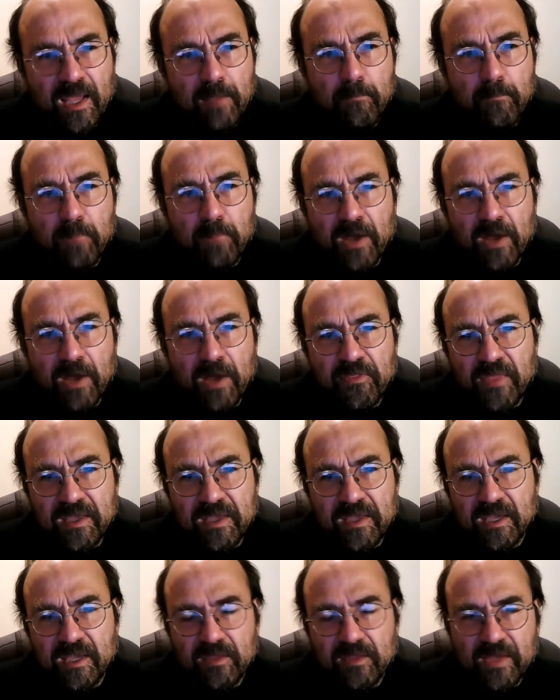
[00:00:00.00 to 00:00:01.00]
by
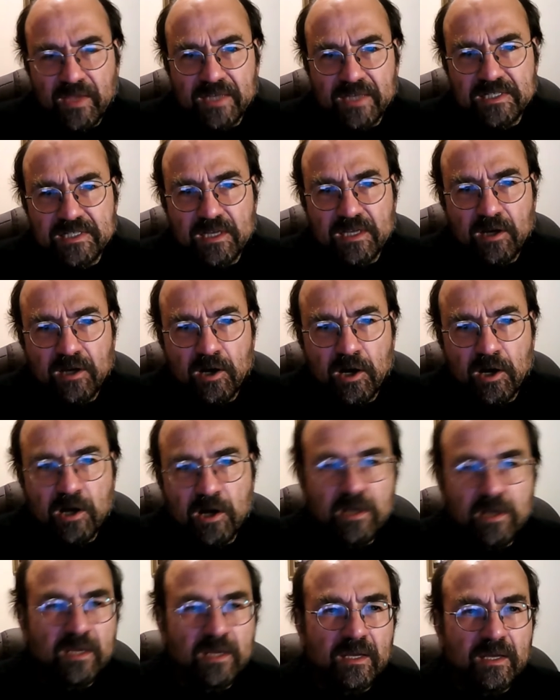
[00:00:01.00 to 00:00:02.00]
thinking that our
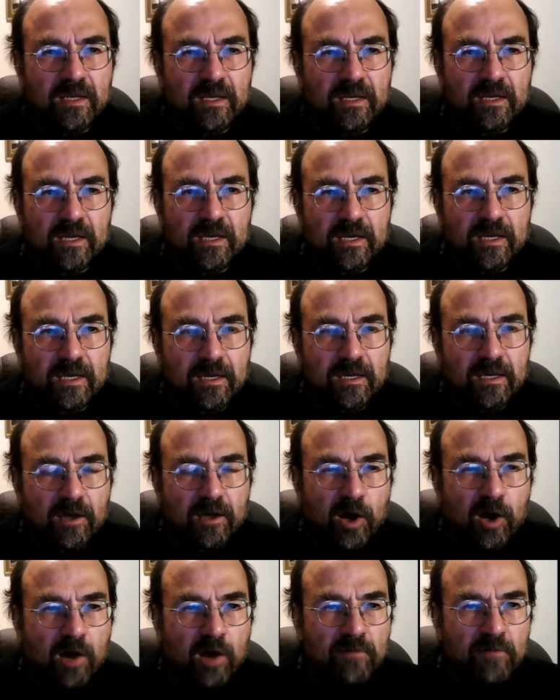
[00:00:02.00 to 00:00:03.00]

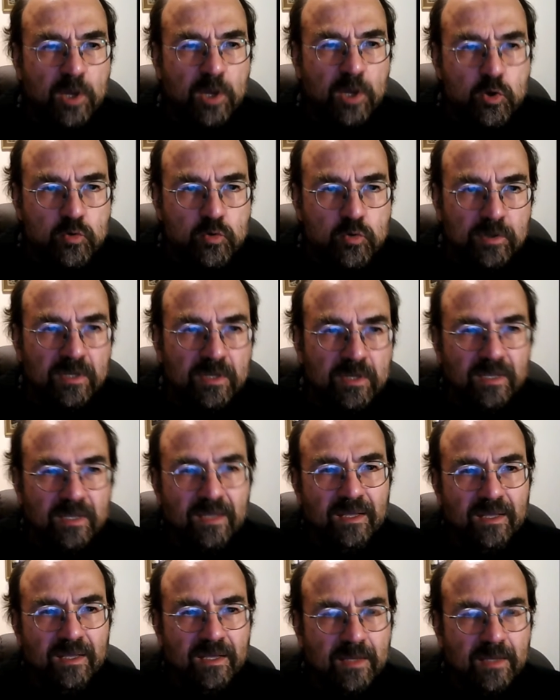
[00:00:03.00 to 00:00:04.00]
own
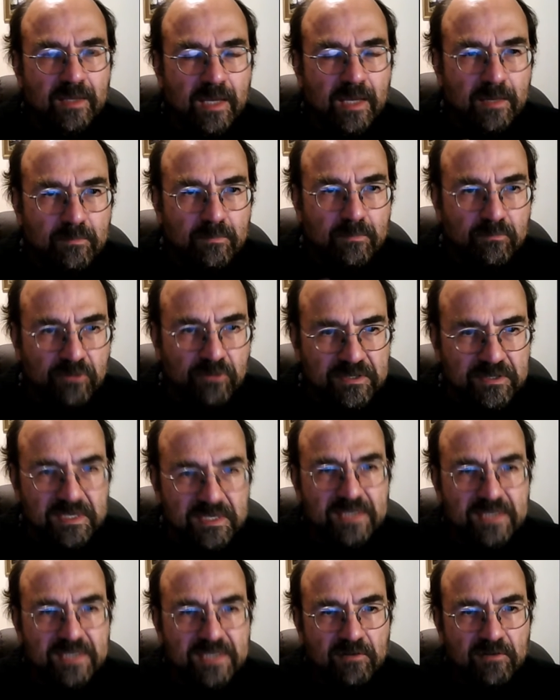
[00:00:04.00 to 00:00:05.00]

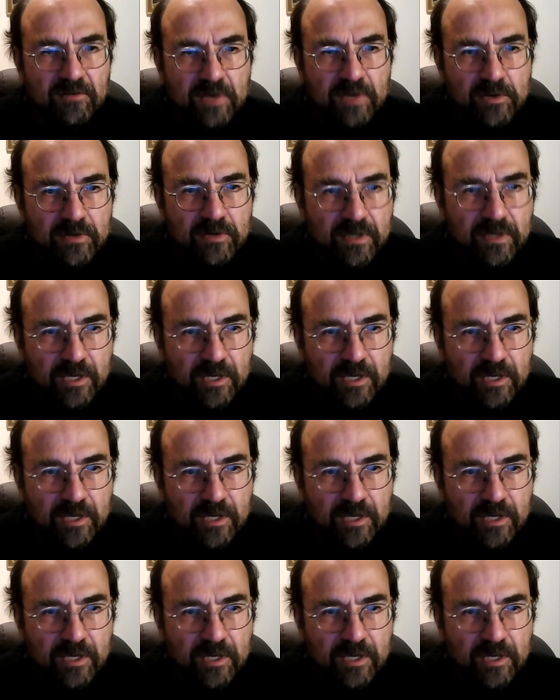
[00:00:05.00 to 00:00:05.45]
process, our own